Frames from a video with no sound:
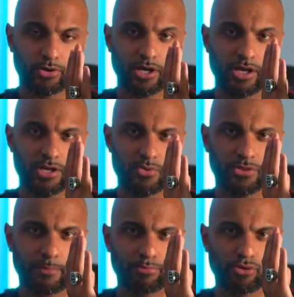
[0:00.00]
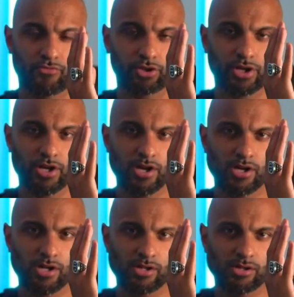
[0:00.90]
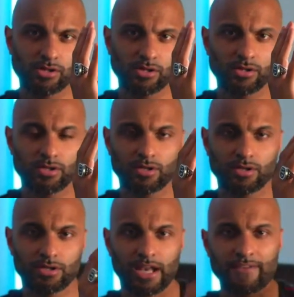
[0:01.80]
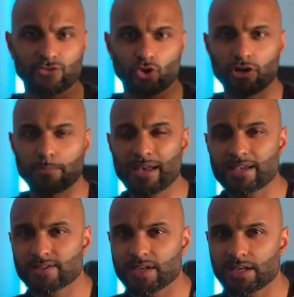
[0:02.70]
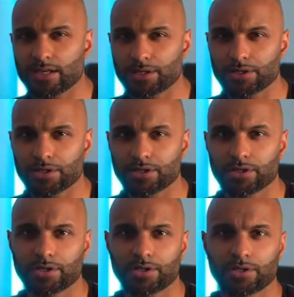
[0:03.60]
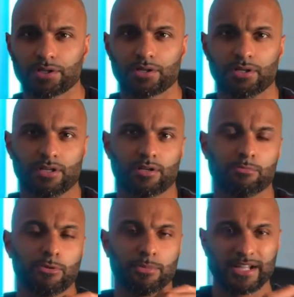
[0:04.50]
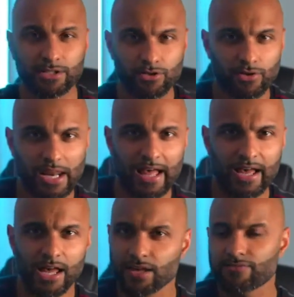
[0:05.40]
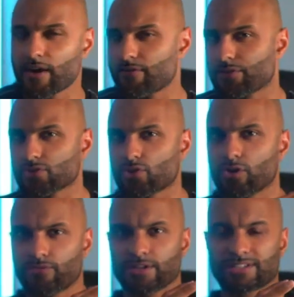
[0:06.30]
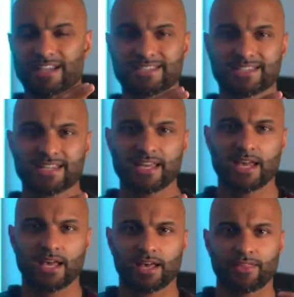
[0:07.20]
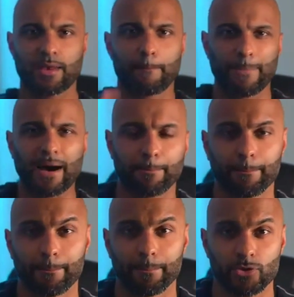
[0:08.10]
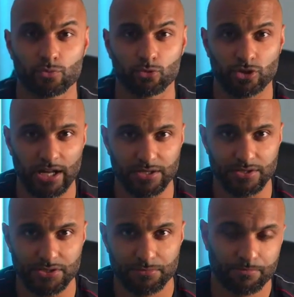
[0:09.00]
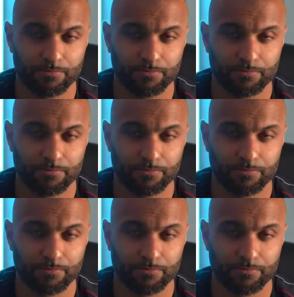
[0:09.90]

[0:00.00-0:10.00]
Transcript: Okay, you're with that beautiful girl. Life's going amazing. Mom and dad are alive. Everything's going fantastic. And then, bam, someone dies.